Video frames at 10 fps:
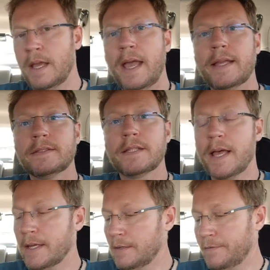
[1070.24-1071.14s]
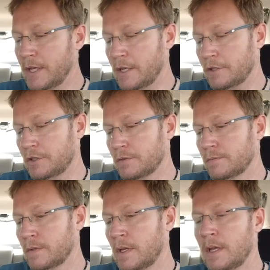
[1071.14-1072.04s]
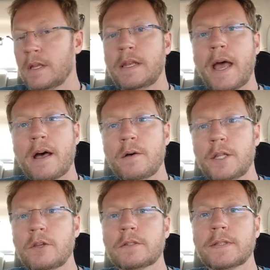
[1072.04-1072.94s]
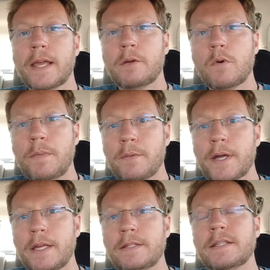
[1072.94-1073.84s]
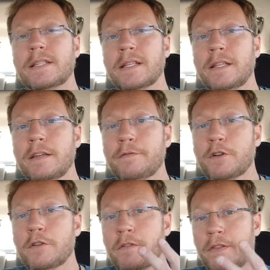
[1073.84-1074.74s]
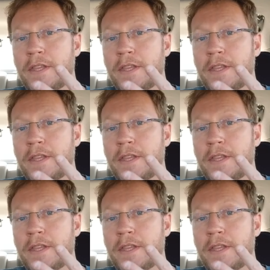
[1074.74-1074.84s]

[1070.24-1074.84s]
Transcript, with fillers: And slide to finish. Now it looks like we'll be ready to deliver